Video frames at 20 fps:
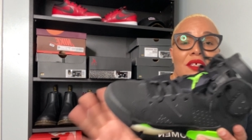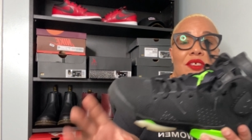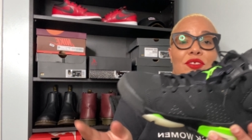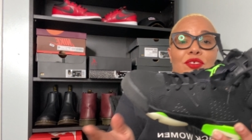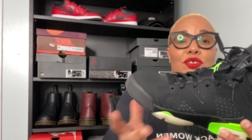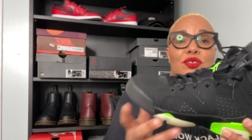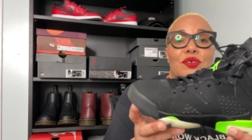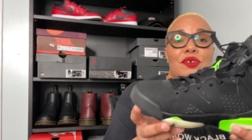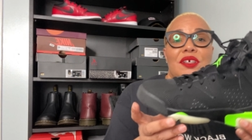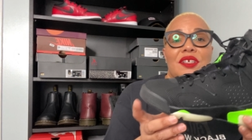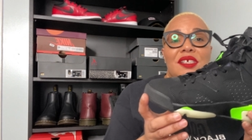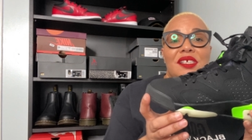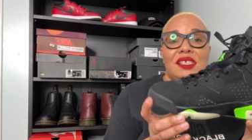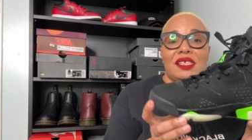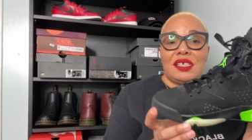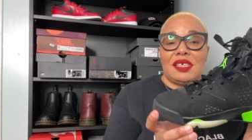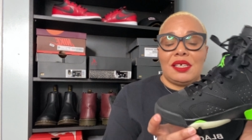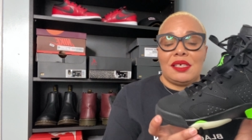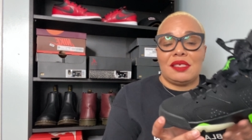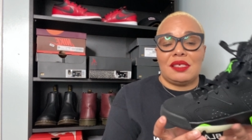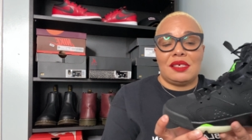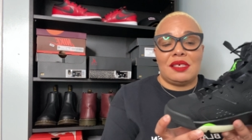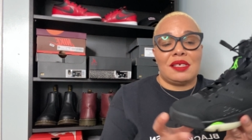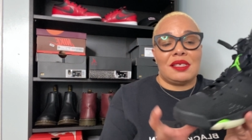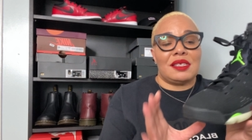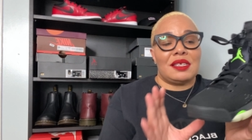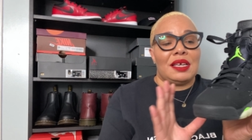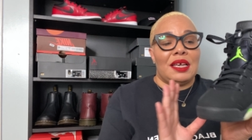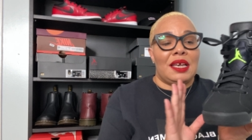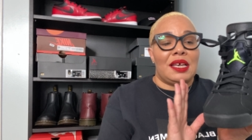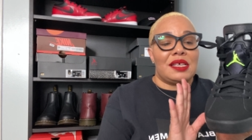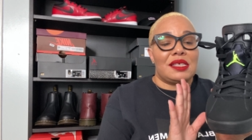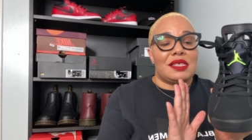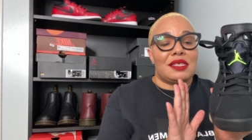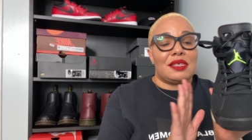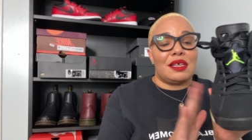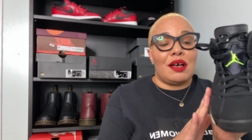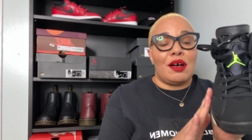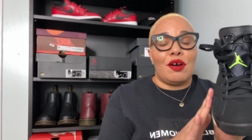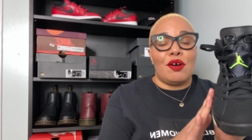Jordan 6s. And
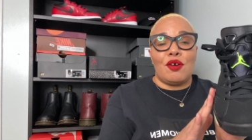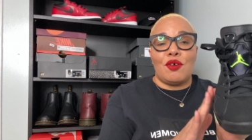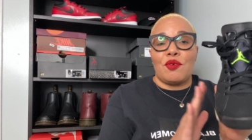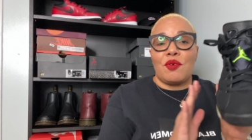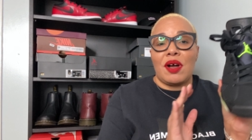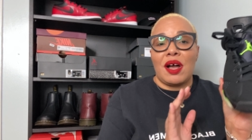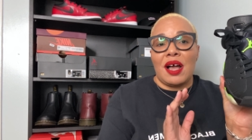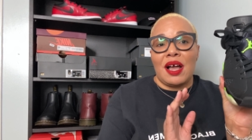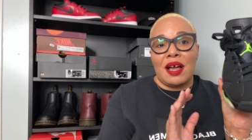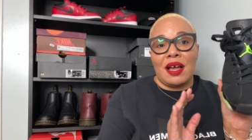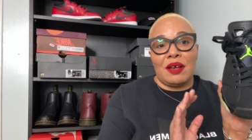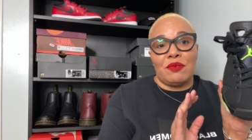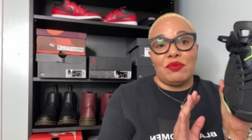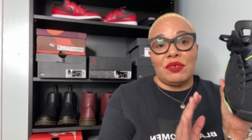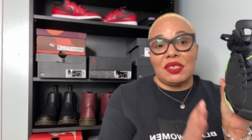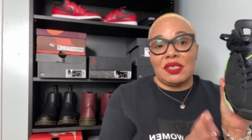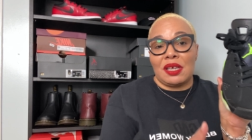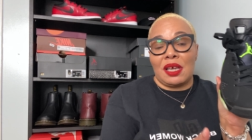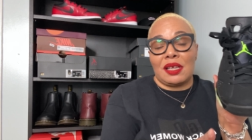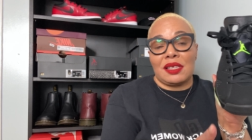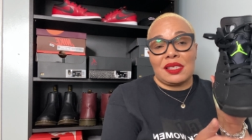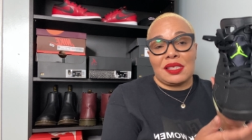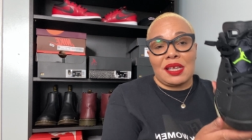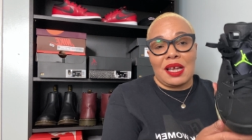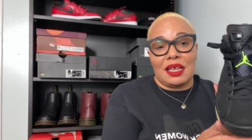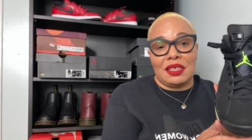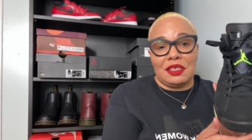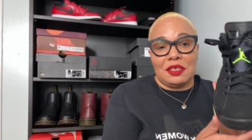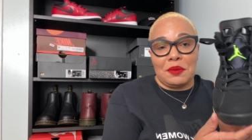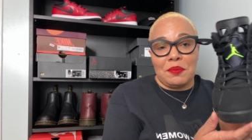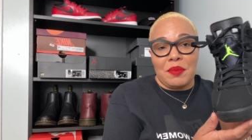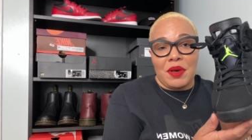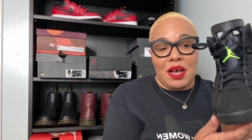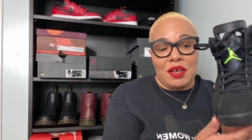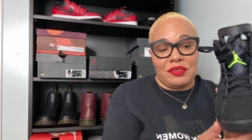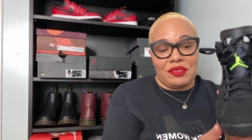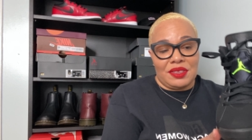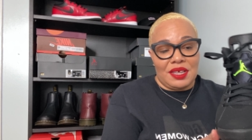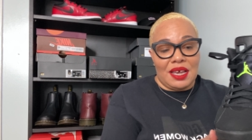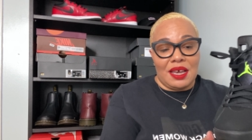so I was excited
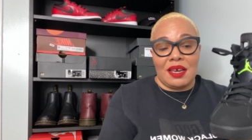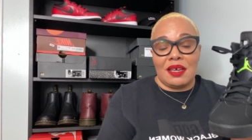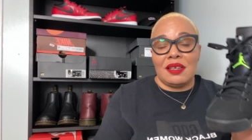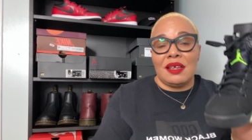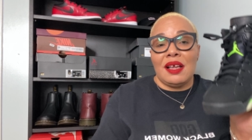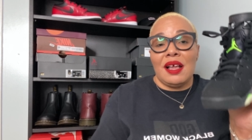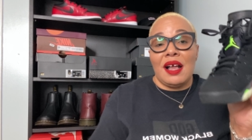about that.